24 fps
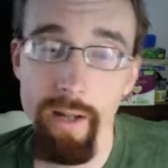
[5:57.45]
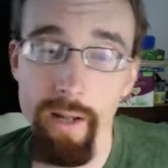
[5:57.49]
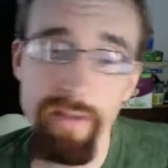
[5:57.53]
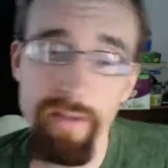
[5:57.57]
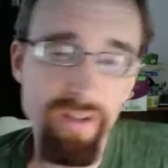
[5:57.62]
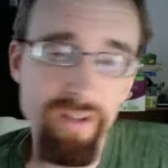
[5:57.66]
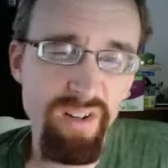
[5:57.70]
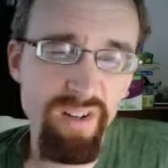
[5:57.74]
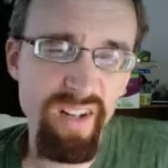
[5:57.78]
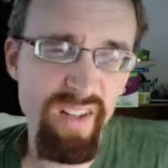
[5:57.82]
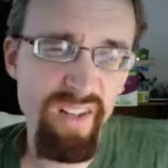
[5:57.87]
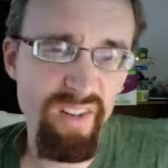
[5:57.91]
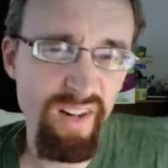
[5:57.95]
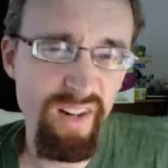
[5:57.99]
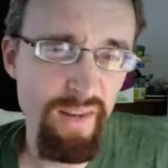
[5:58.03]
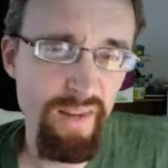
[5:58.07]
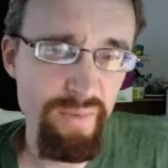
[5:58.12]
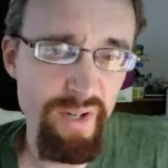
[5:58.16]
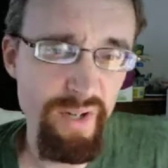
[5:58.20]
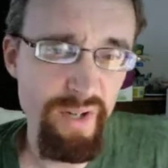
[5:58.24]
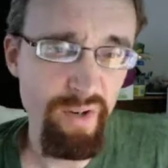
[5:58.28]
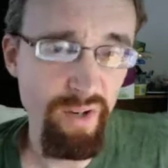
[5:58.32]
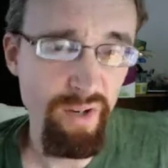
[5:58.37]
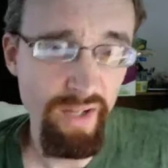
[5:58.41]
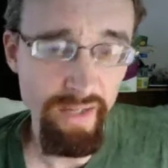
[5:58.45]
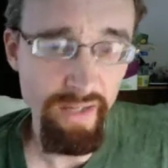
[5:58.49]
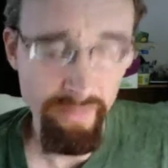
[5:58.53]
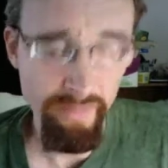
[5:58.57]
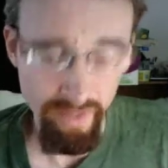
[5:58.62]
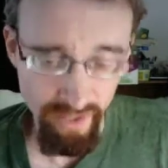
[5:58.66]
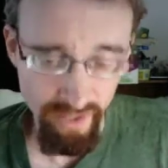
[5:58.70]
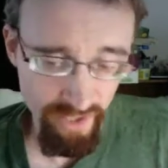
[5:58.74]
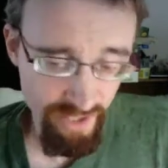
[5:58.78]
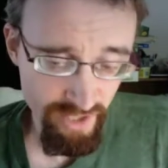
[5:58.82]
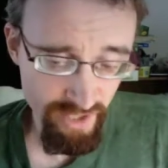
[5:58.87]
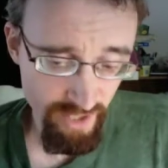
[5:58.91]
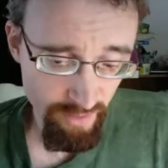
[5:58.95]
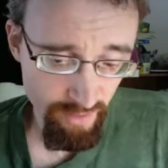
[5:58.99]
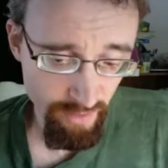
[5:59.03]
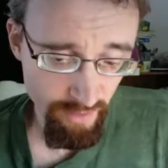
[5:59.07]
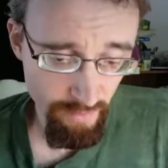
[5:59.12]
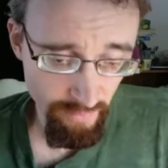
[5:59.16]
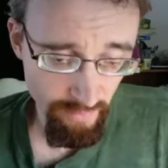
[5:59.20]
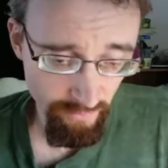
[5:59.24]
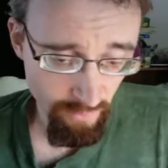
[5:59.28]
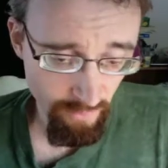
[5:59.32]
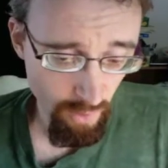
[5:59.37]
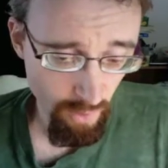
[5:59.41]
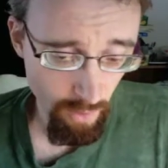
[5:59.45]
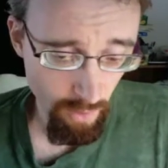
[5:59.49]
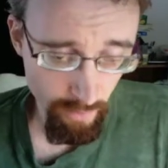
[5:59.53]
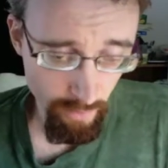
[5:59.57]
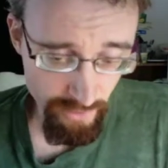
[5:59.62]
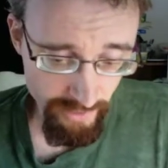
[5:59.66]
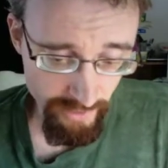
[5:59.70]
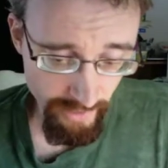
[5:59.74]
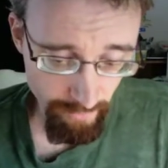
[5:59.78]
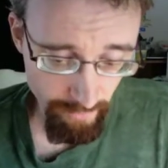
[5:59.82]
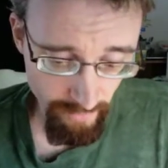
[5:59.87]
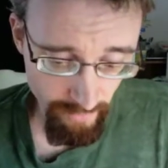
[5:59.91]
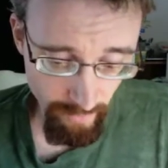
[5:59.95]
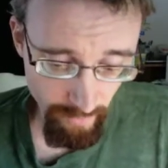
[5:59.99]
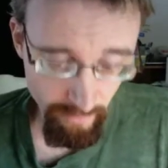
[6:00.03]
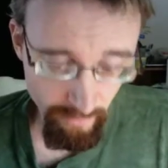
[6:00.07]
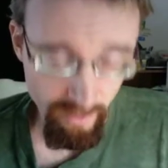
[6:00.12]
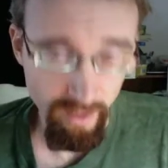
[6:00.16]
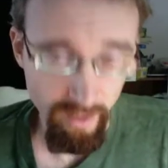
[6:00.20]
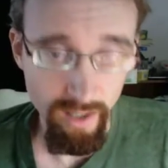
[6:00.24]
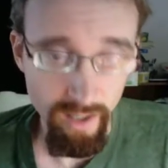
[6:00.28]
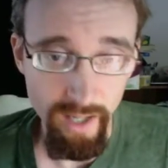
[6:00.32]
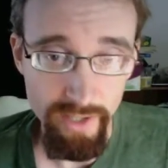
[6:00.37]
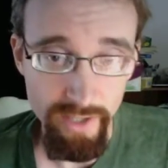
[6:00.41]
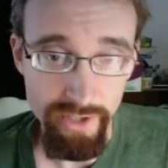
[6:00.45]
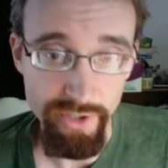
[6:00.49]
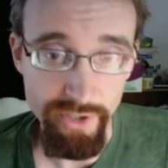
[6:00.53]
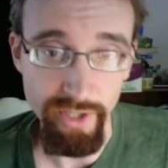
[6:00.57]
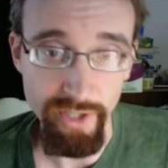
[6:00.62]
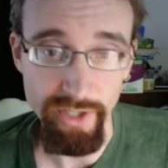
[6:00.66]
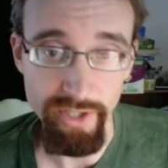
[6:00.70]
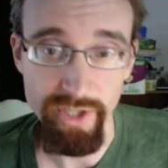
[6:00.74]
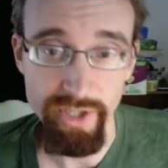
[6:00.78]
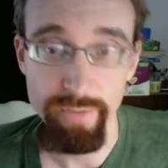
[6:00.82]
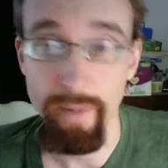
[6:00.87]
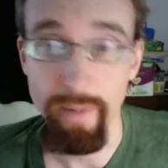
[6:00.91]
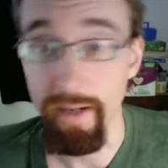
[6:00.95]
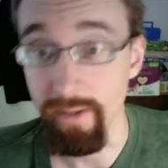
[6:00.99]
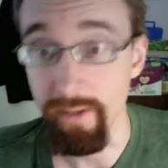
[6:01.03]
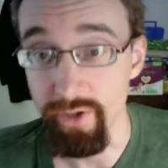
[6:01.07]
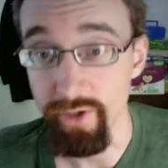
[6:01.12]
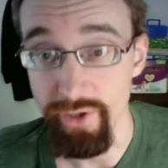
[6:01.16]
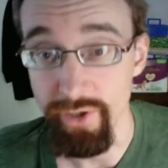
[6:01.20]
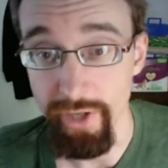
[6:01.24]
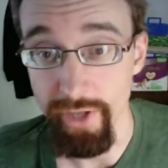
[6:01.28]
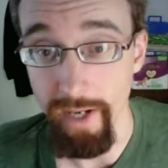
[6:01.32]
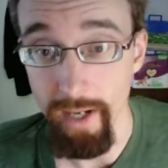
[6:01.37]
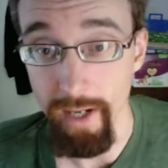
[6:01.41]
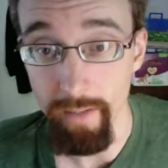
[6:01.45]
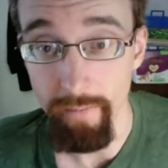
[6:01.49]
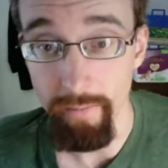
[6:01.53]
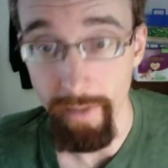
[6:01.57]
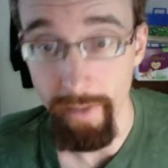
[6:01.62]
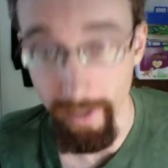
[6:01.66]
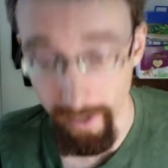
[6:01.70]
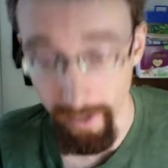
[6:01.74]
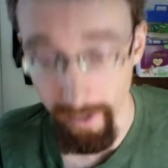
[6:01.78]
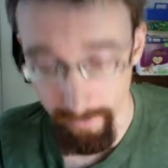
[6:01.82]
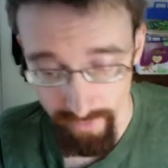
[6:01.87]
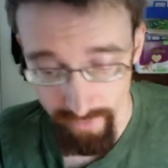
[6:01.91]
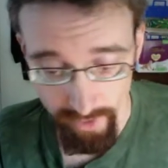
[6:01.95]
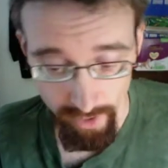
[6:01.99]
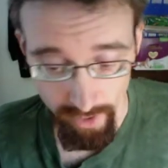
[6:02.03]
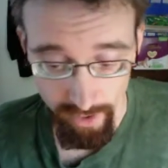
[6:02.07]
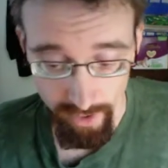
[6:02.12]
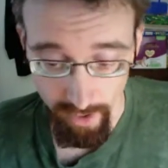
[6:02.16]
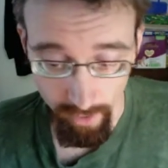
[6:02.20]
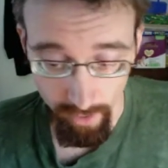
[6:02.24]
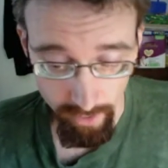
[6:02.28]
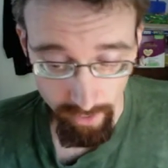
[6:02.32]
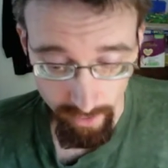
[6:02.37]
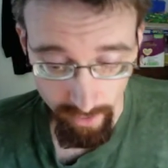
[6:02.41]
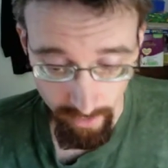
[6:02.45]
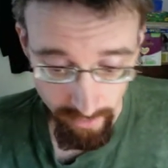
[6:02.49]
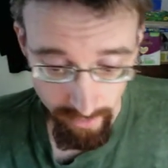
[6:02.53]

The only other amps I were even considering before was like maybe the Line 6 Spider Jam amps or